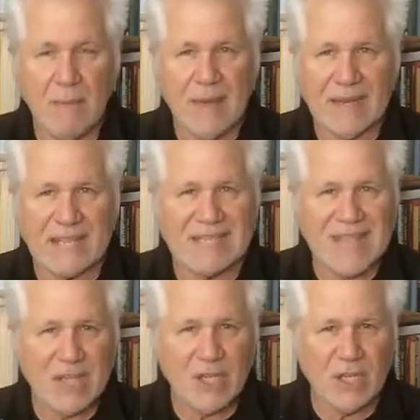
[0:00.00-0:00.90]
an
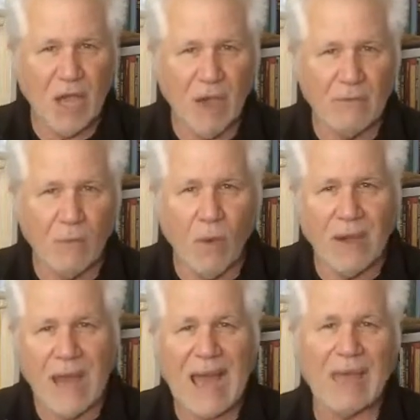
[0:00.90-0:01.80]
extension of
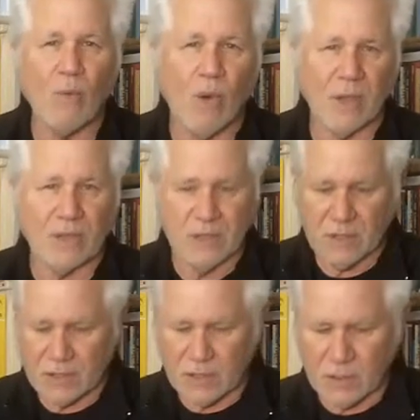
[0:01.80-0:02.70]
what I want
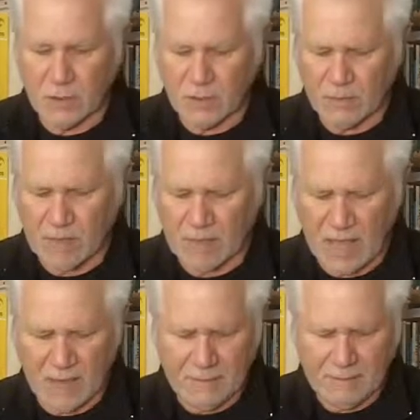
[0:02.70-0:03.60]
to do with my
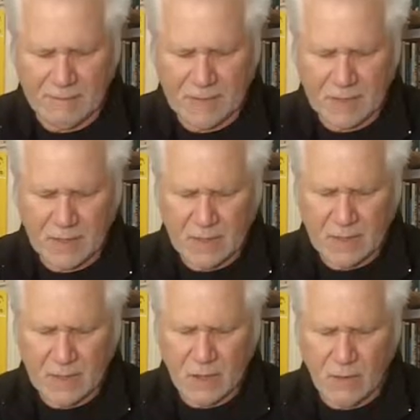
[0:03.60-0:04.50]
light.
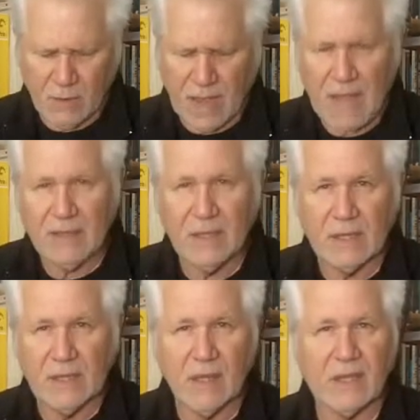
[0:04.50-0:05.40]
So I
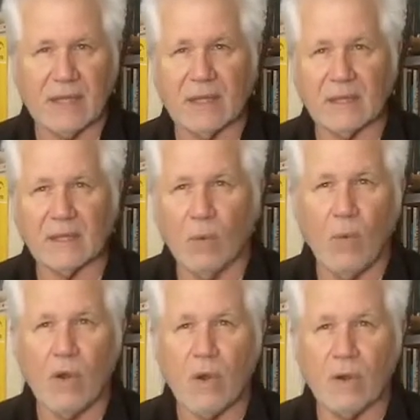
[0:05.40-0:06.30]
look at the
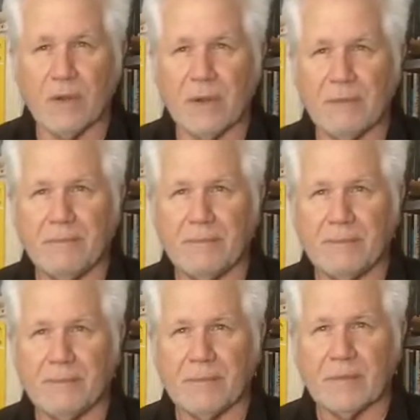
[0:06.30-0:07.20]
world
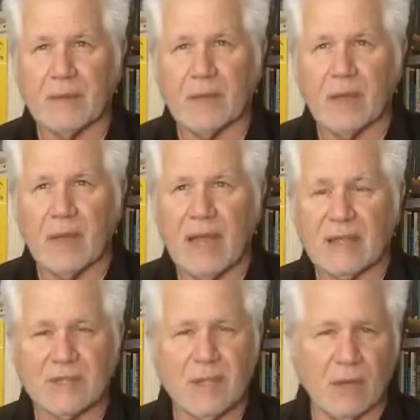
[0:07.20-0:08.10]

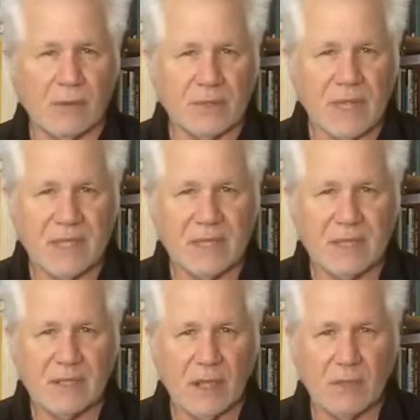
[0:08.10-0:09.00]
as tones. I
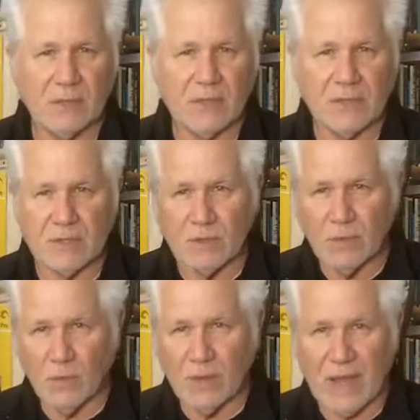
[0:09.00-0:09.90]
see tones
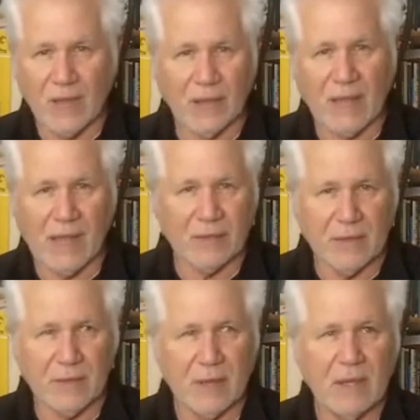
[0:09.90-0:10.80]
when I look out
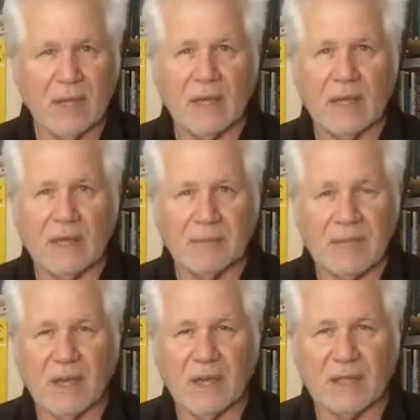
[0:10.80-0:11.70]
there
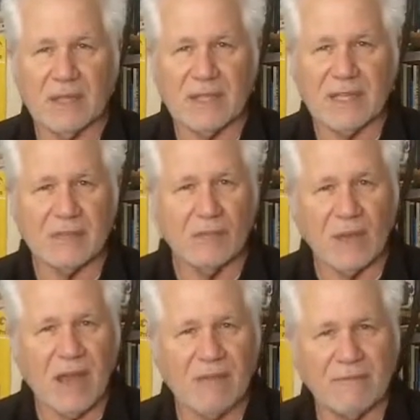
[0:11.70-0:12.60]
because it's
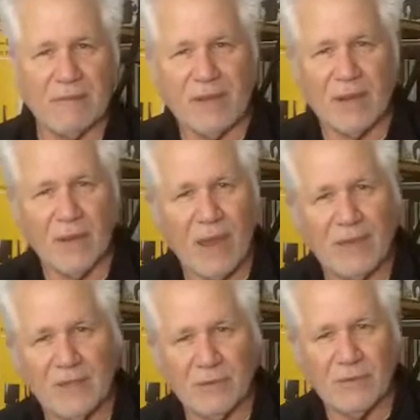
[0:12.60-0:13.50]
what I've been
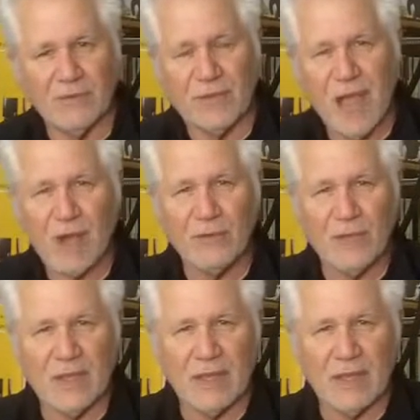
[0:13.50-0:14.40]
ingrained to.
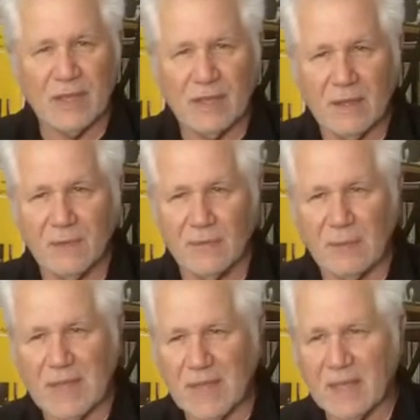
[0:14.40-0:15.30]
Photography, for
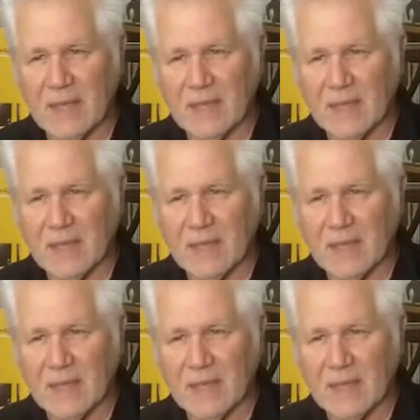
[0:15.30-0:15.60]
me,